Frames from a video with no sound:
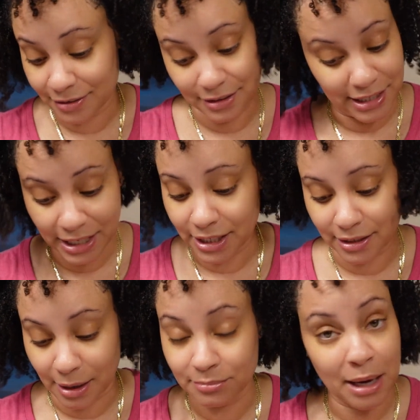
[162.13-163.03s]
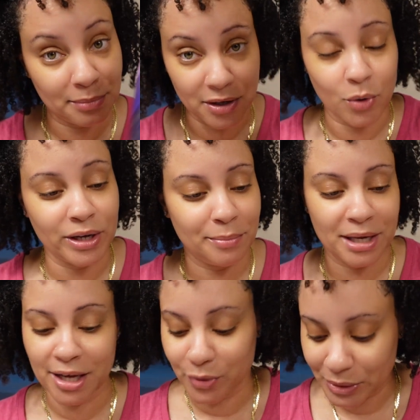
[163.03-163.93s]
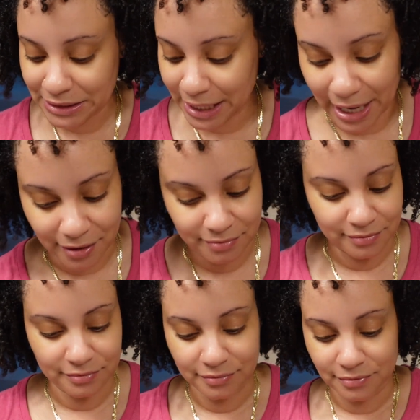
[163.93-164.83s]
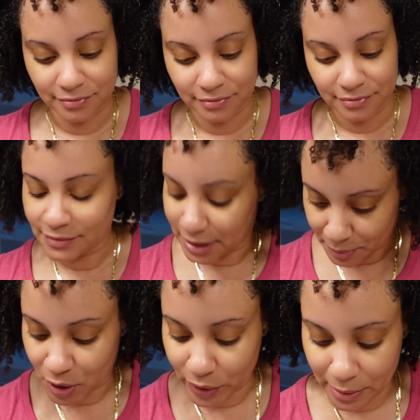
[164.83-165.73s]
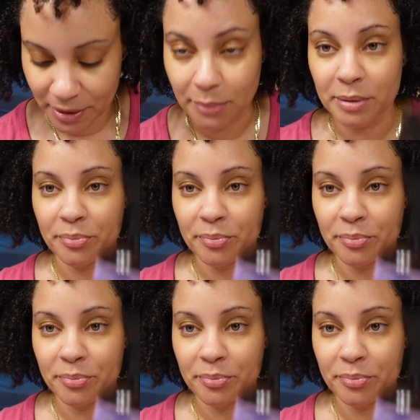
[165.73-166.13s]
get it. I'm gonna go get me another one today. Let me